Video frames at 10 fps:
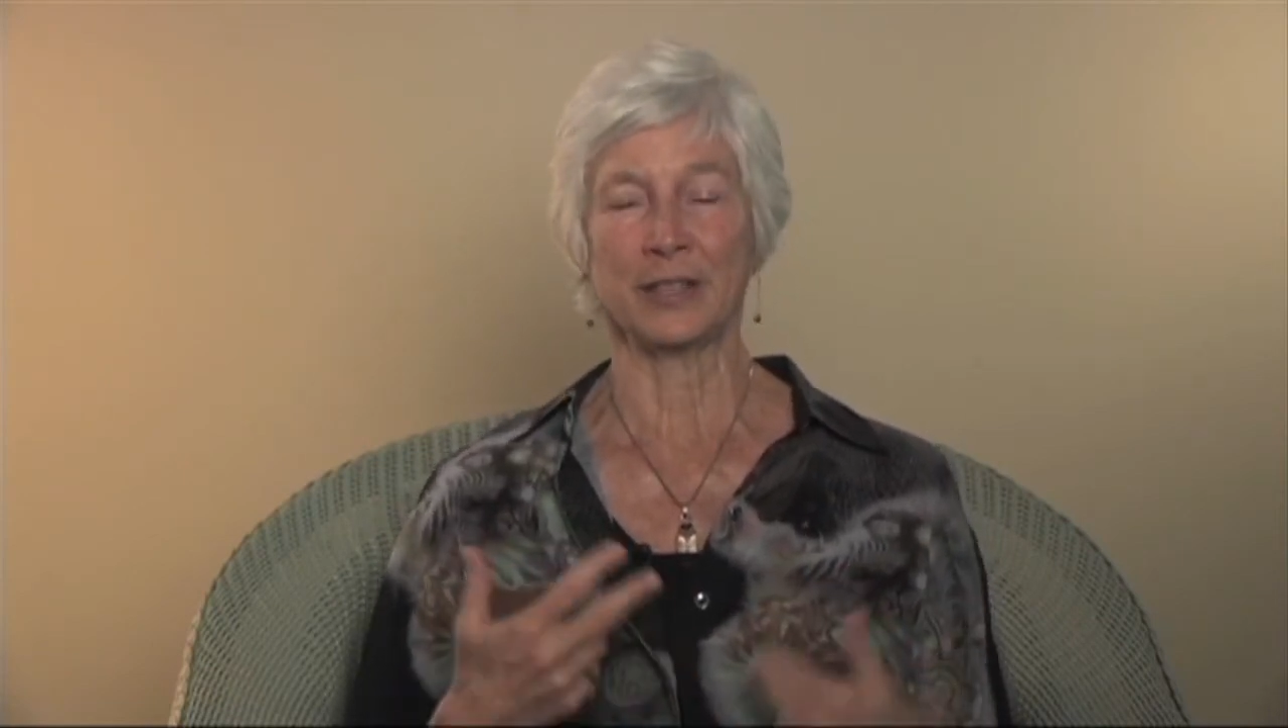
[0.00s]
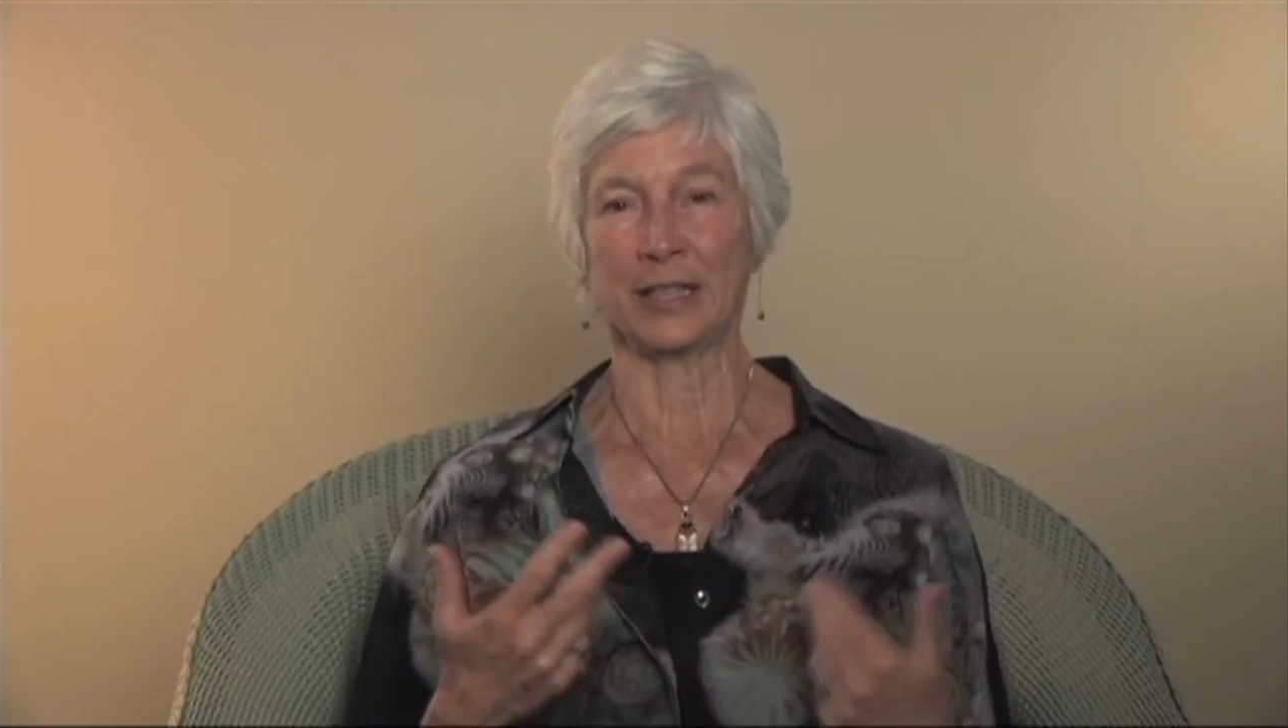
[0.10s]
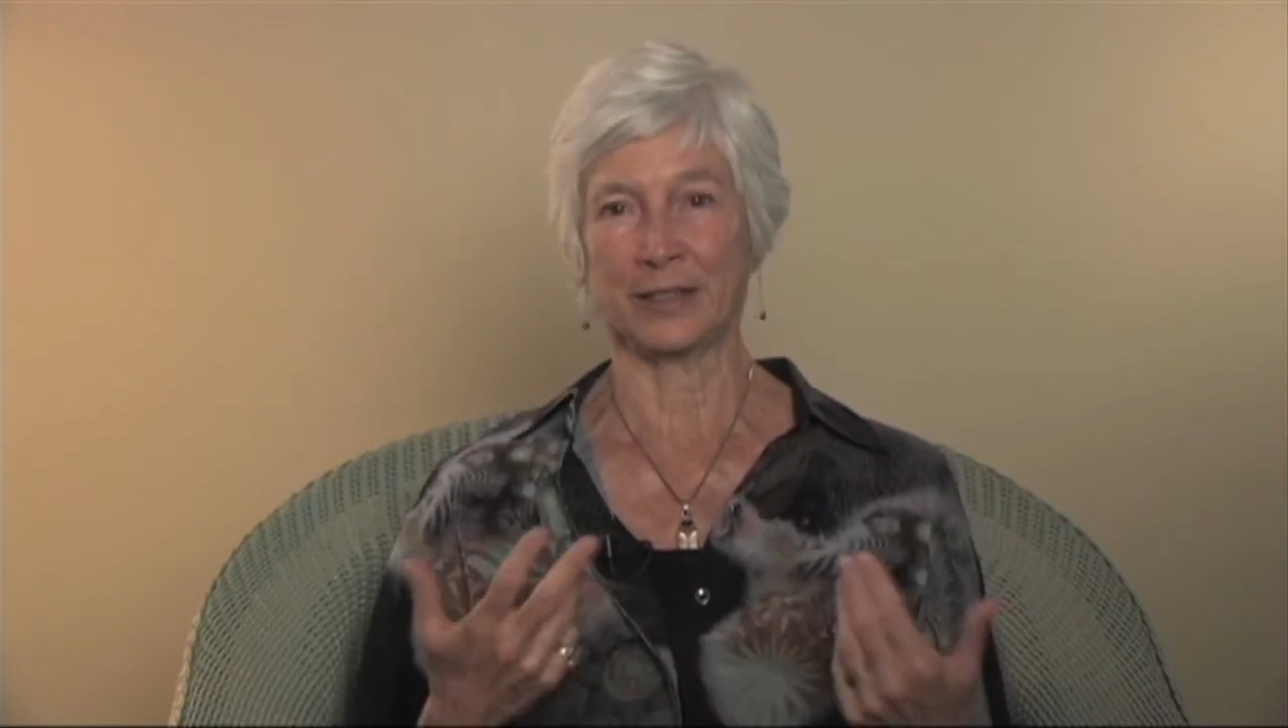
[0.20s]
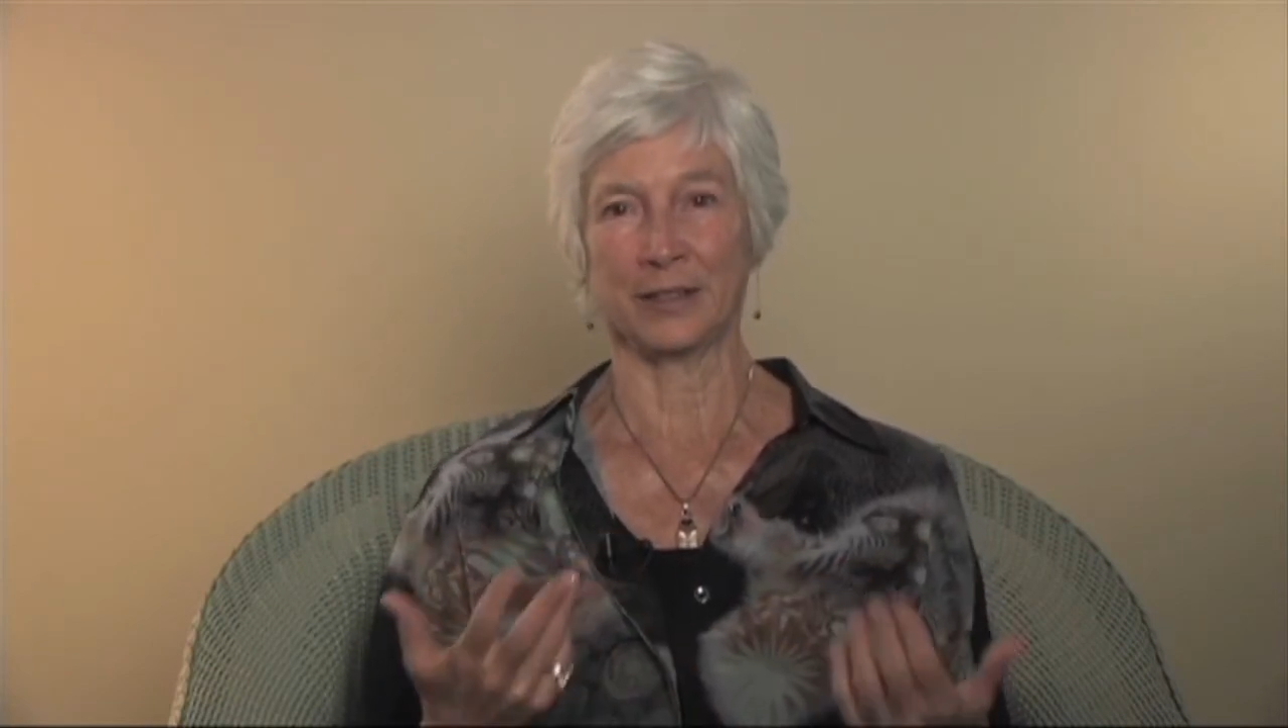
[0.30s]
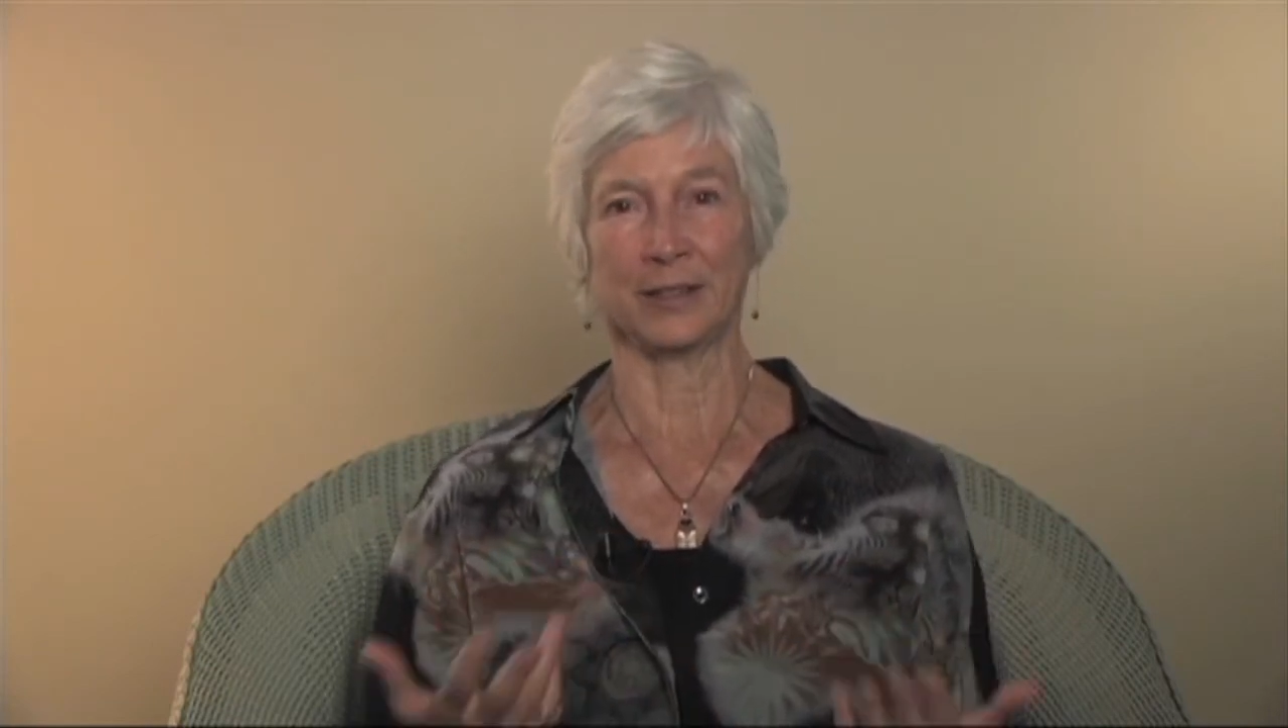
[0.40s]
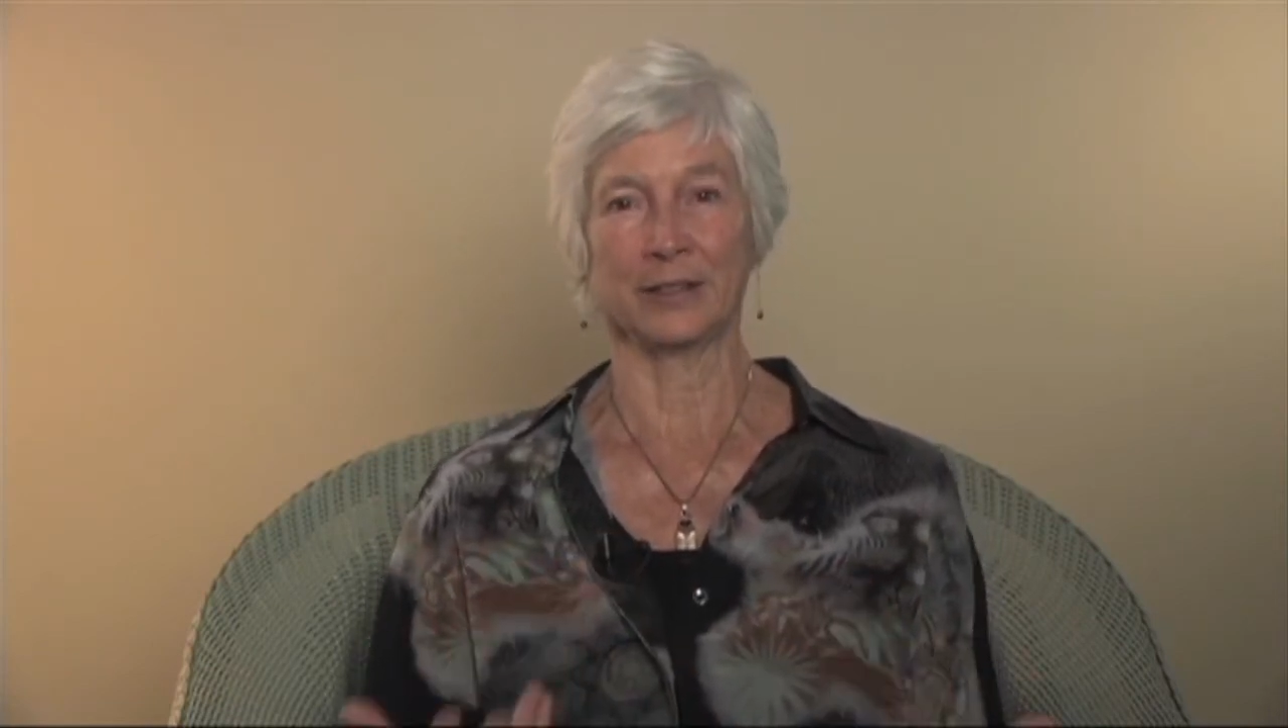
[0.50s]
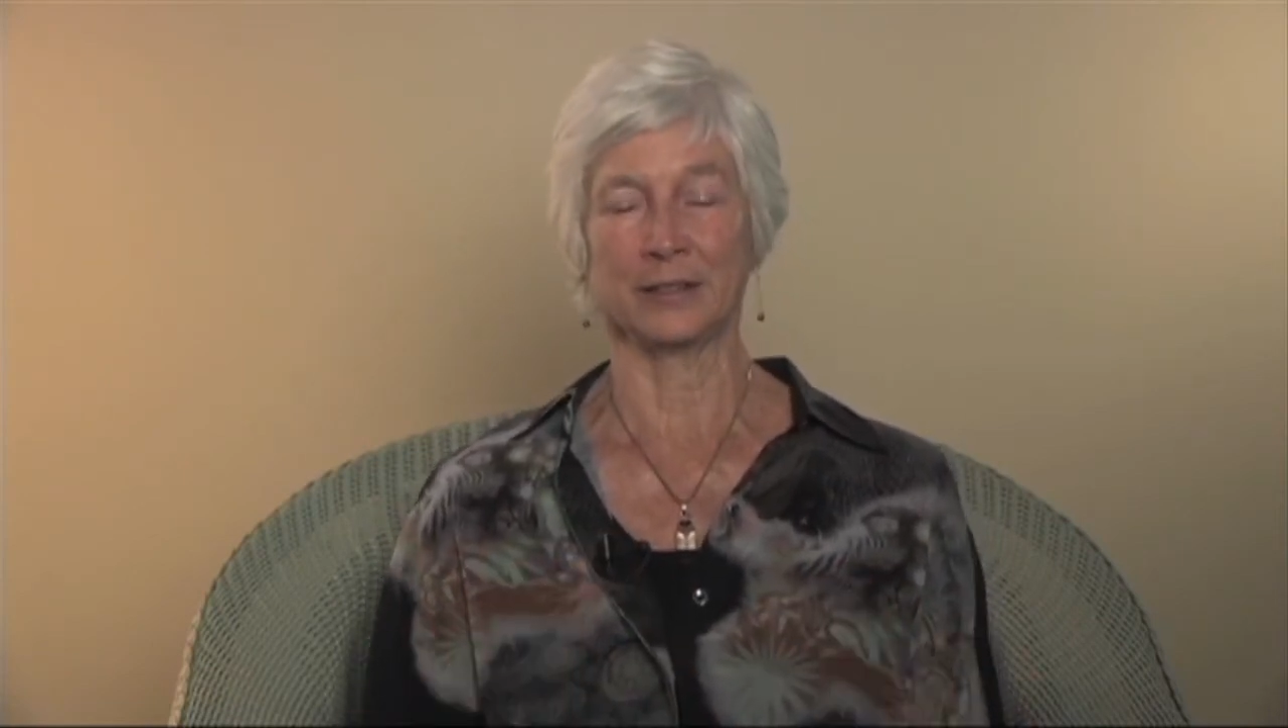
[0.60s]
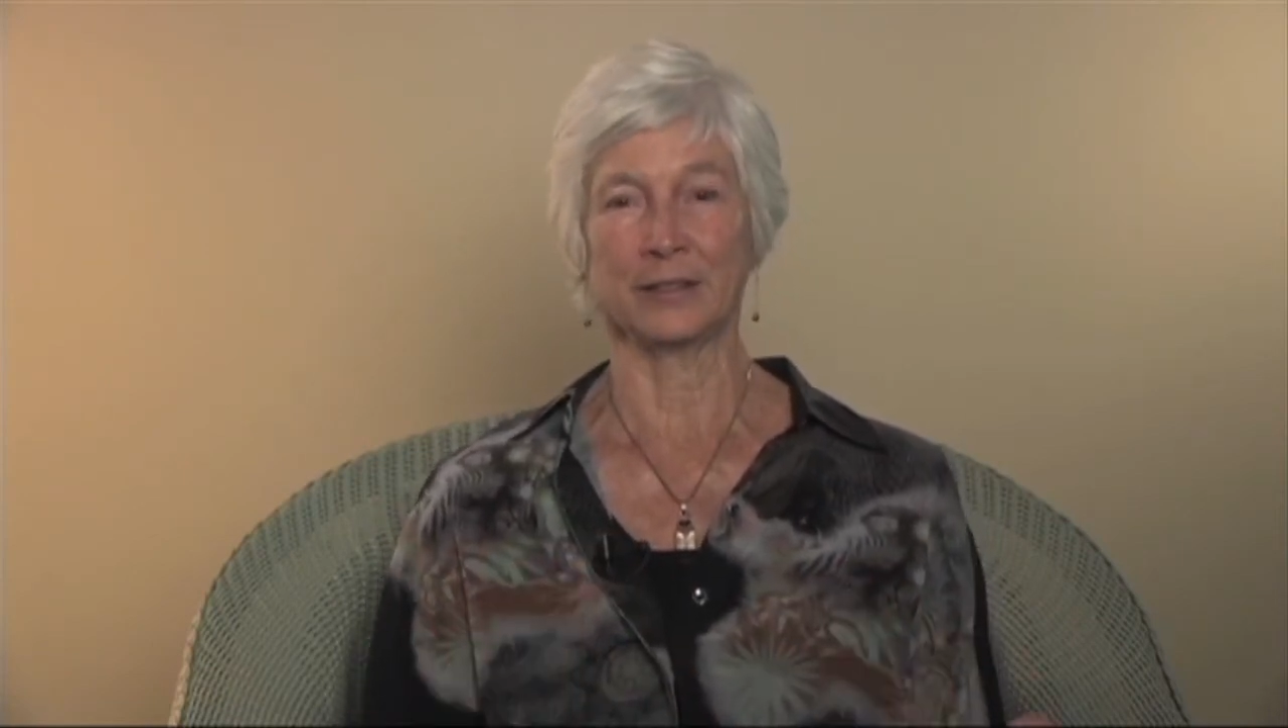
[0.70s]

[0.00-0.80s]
in